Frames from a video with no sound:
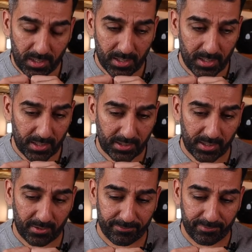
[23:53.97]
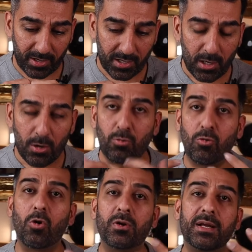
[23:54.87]
kind of
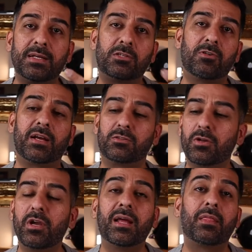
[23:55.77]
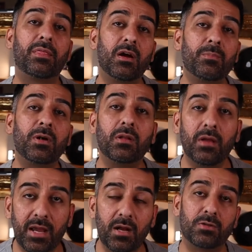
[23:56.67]
road and track. So you get
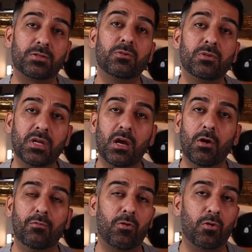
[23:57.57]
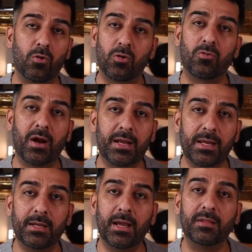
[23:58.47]
thermal inner suits for road
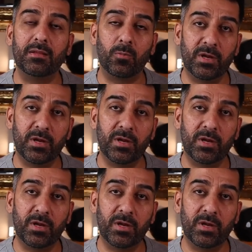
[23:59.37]
riding in the